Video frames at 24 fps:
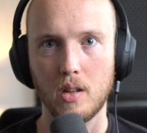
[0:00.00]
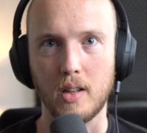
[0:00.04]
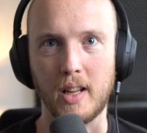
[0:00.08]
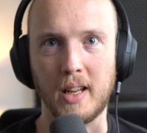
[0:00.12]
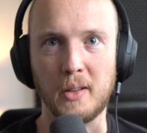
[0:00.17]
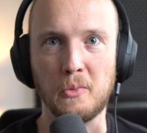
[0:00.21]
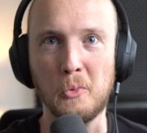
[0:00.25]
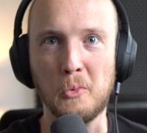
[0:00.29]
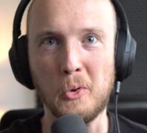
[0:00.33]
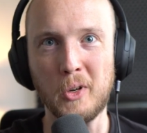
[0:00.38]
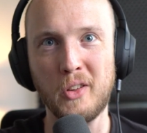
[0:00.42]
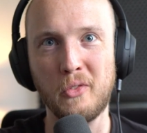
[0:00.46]

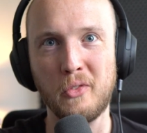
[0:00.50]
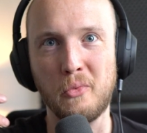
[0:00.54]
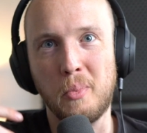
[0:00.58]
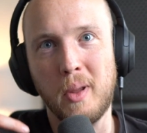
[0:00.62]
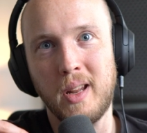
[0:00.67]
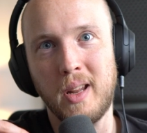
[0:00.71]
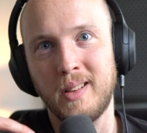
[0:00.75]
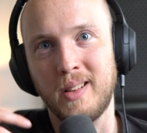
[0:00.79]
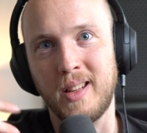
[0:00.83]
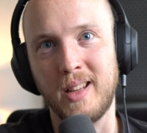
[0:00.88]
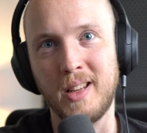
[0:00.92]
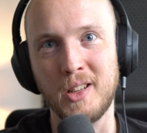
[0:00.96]
it would have
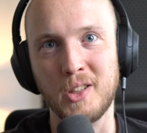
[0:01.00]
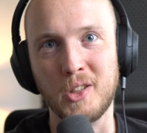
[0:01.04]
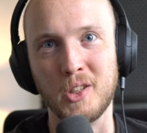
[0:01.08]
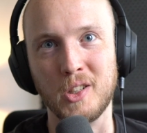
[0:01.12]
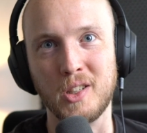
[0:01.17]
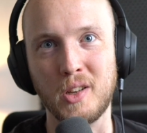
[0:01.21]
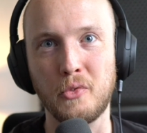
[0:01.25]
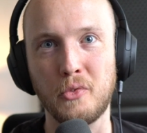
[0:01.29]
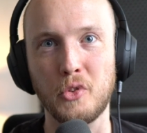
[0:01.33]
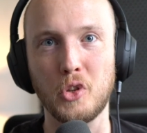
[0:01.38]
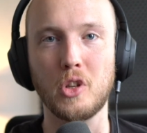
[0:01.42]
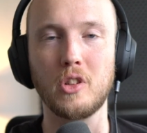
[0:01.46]
been easier
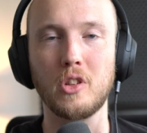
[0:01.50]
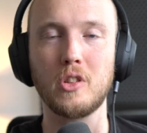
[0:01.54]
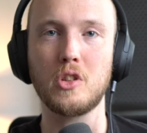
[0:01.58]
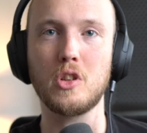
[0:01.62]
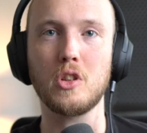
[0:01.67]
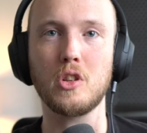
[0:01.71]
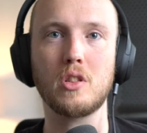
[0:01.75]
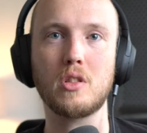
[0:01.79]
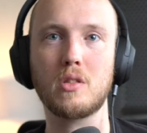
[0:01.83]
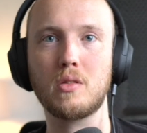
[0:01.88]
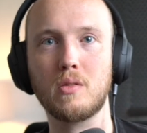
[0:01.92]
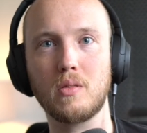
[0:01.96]
if you can
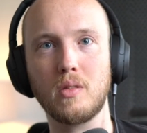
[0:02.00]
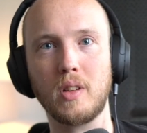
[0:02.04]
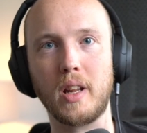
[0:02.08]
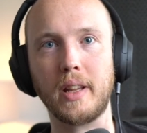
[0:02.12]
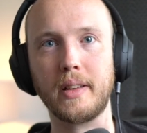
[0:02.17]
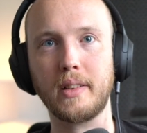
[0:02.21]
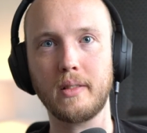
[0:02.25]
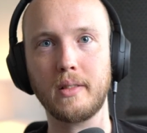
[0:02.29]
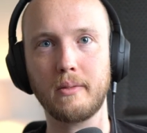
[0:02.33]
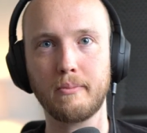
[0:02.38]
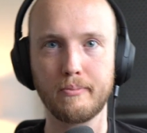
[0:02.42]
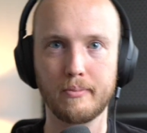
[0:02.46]
just
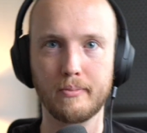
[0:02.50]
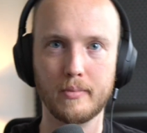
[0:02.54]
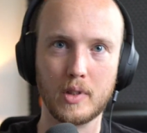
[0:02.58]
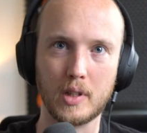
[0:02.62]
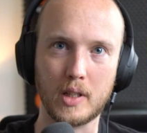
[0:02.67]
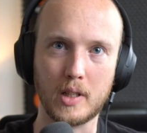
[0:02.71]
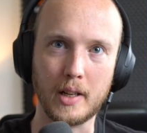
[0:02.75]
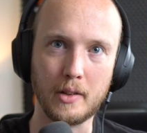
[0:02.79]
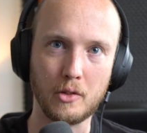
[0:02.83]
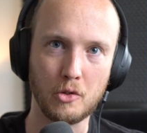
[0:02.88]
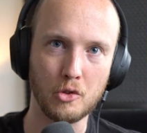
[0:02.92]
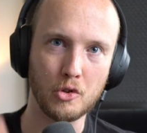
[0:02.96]
like
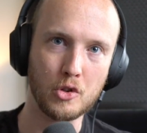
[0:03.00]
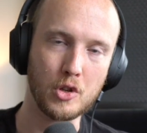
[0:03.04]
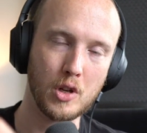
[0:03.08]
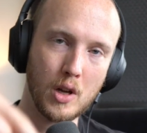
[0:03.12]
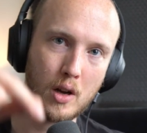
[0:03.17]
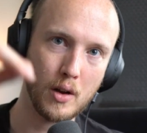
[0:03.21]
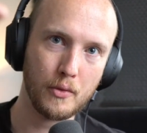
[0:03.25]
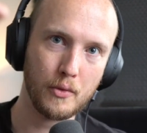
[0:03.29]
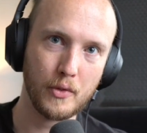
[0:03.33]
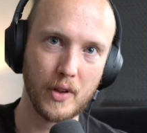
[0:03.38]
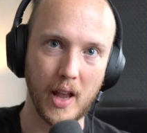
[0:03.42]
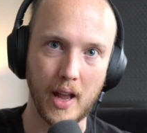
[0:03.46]
click your
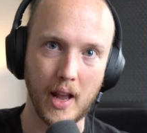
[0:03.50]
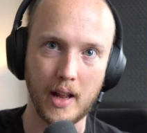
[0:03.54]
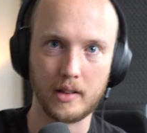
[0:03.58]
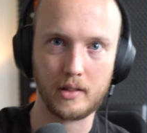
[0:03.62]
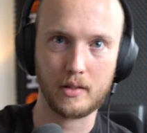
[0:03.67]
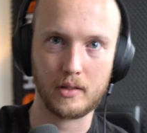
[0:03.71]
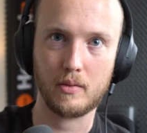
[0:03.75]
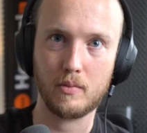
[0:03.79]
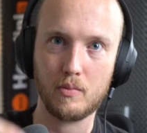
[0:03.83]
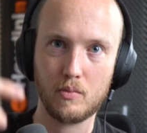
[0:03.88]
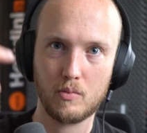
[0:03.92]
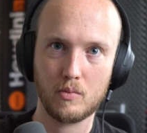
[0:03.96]
stuff, add
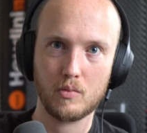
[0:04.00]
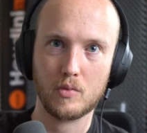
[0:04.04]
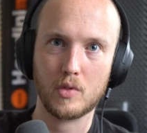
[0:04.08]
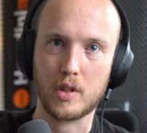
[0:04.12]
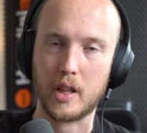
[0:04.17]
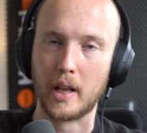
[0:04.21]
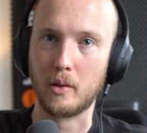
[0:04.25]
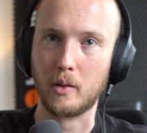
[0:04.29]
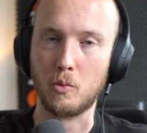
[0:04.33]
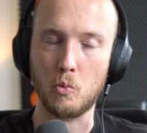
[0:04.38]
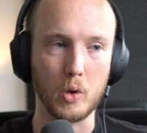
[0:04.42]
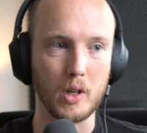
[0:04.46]

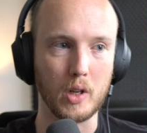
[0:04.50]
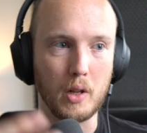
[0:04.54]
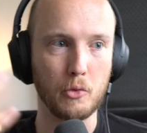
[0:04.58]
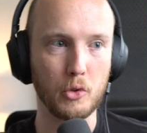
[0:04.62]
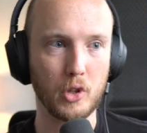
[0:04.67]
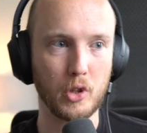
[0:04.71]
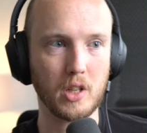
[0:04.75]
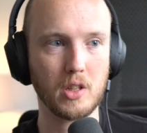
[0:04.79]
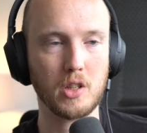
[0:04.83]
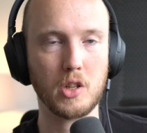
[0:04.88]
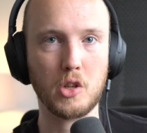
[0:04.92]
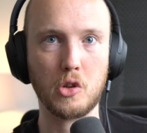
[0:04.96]
like whatever
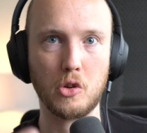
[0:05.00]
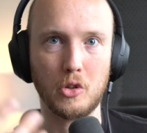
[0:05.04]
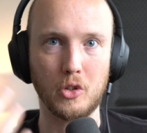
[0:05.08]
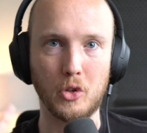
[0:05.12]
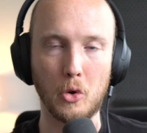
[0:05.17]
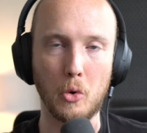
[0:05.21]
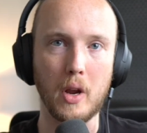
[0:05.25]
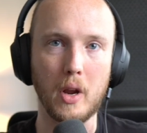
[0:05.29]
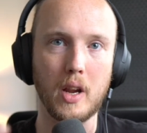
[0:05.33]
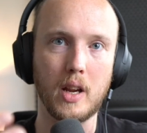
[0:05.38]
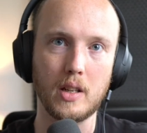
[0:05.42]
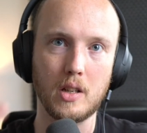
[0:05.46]
it is that you're
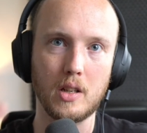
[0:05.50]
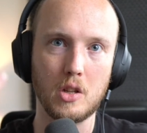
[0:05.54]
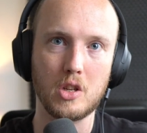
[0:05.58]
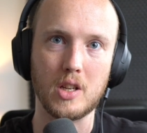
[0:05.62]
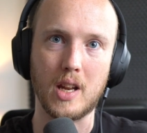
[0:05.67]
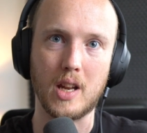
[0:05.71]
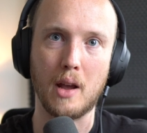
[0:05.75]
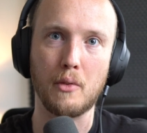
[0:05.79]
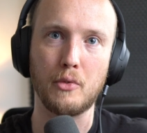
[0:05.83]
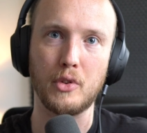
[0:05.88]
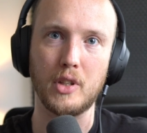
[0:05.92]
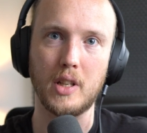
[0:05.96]
doing, and just
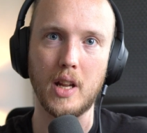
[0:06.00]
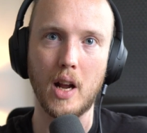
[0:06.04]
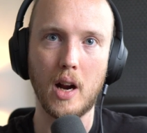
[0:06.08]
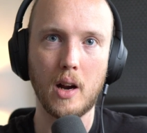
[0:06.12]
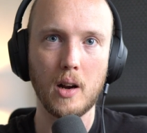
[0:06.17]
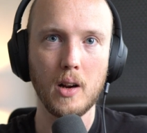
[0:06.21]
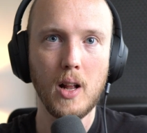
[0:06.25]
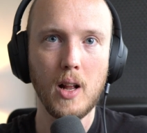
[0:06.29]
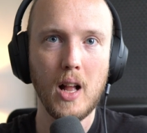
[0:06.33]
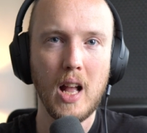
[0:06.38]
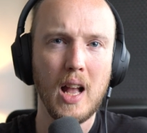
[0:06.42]
have it there.